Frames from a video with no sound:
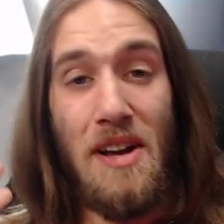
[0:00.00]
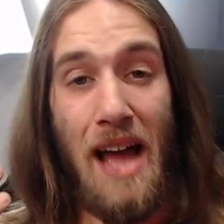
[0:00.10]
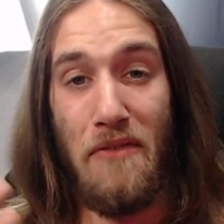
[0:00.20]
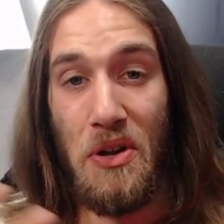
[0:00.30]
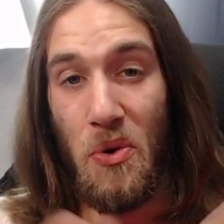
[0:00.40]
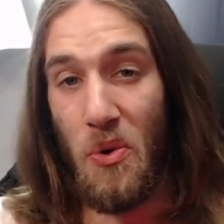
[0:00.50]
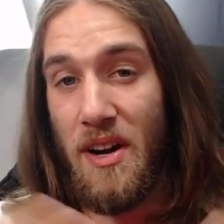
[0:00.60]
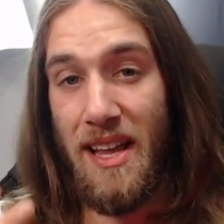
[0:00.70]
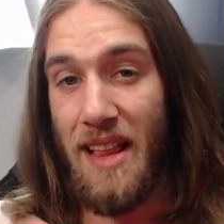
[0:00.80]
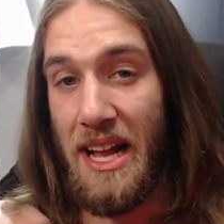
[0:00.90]
having ordered
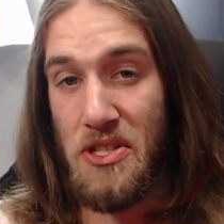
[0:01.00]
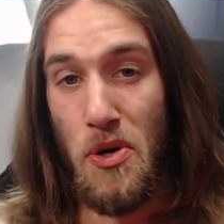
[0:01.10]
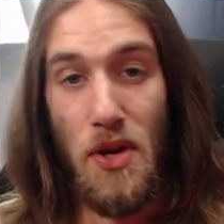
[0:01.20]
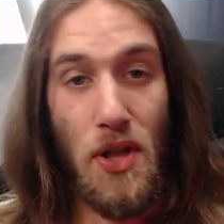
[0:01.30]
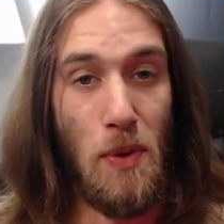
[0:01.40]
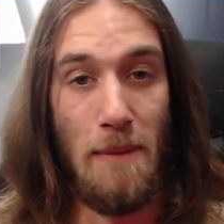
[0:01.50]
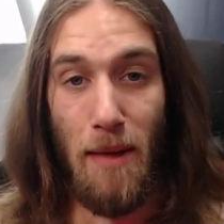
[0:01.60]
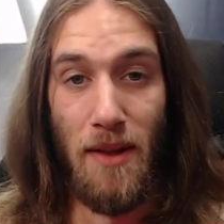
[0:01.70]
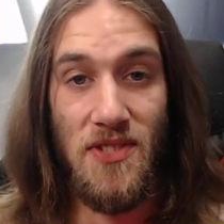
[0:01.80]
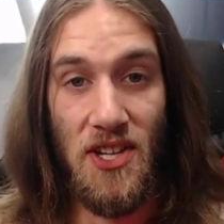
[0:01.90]
it like two to three
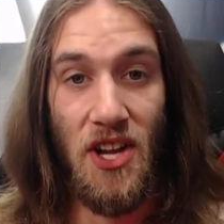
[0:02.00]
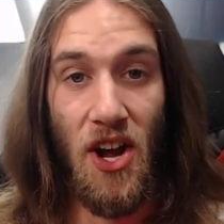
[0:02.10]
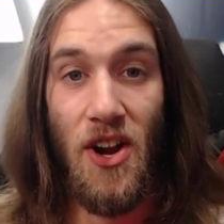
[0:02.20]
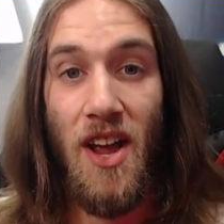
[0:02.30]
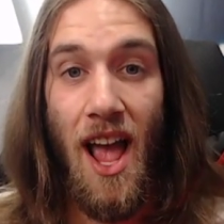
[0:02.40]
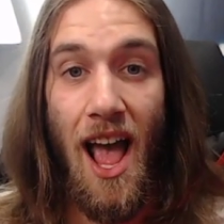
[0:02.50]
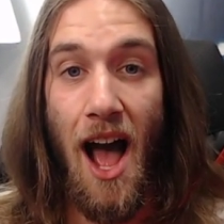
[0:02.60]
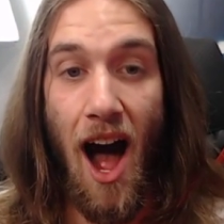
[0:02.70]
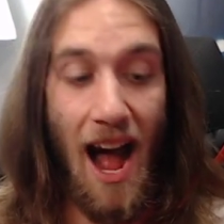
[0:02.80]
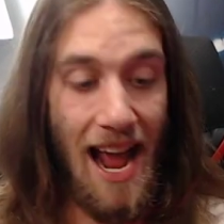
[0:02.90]
months ago,
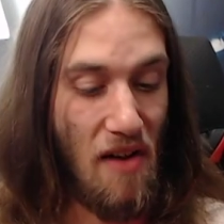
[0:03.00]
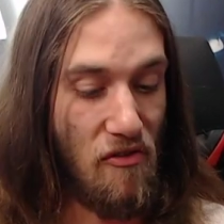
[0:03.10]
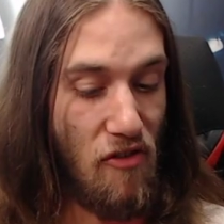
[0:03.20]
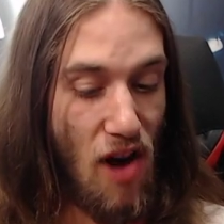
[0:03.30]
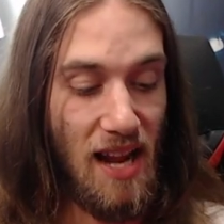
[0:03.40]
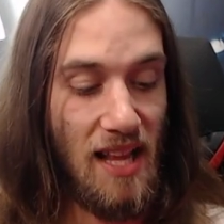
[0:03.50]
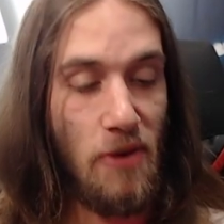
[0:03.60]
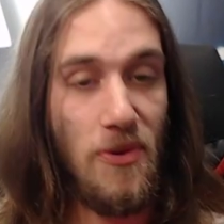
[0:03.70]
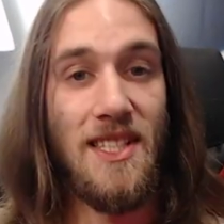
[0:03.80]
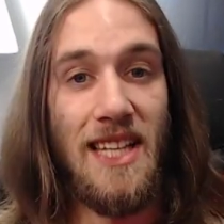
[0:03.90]
I have finally
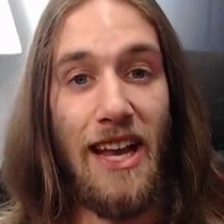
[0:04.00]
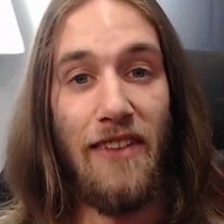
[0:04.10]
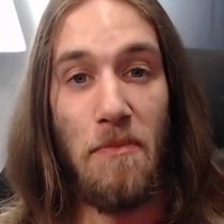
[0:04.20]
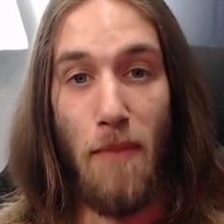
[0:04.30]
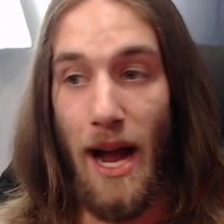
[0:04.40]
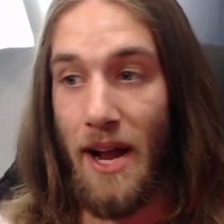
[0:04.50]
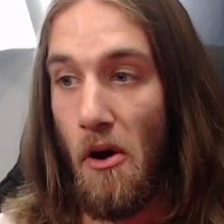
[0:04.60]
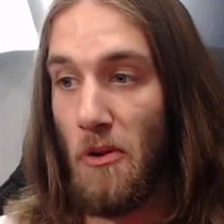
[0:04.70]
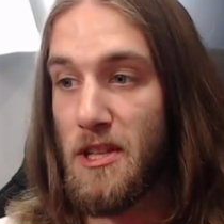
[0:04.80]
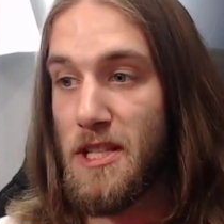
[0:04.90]
received my
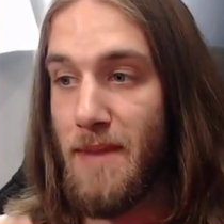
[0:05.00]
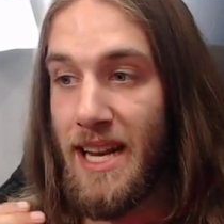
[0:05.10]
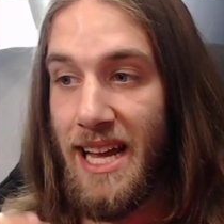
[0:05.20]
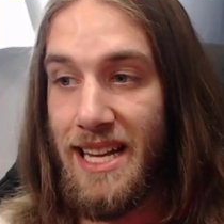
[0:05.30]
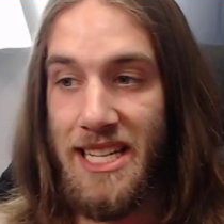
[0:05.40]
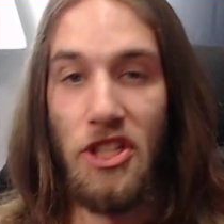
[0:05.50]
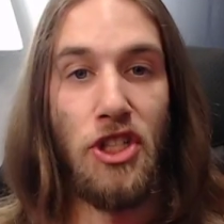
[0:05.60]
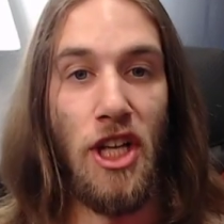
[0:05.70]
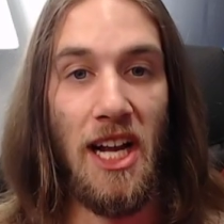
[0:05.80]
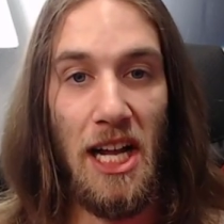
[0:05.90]
Ultimate
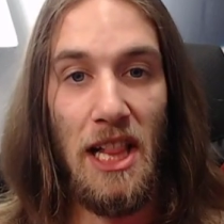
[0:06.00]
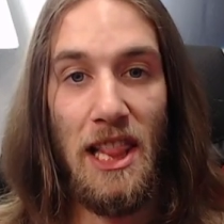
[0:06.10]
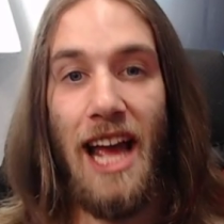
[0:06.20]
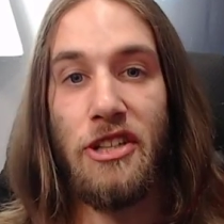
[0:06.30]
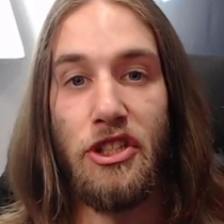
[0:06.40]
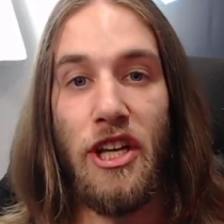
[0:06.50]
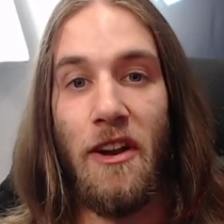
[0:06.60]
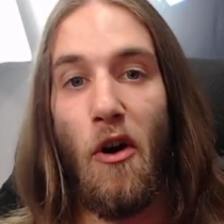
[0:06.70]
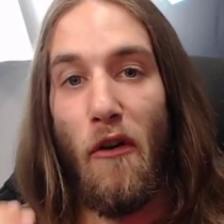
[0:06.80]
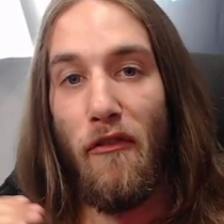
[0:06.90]
Edition collection
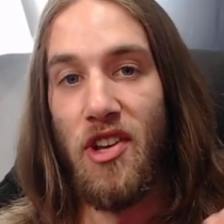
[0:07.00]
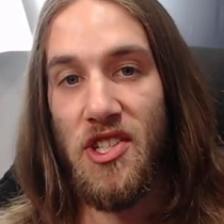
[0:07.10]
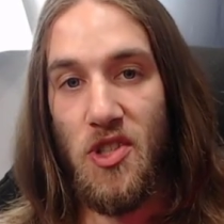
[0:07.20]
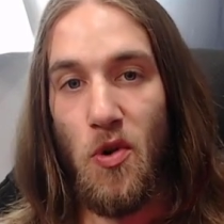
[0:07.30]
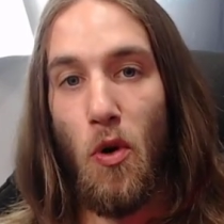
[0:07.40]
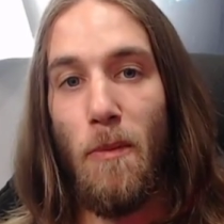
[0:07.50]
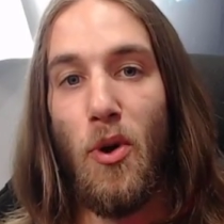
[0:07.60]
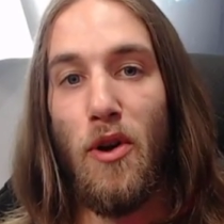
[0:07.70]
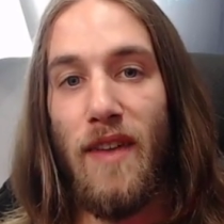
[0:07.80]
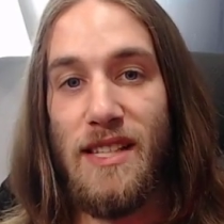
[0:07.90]
of the Saw
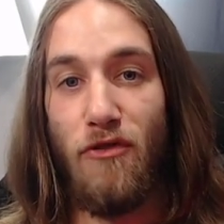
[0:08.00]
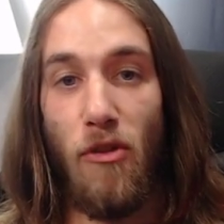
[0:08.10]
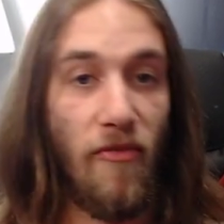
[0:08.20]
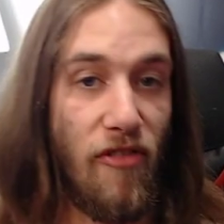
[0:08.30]
movies from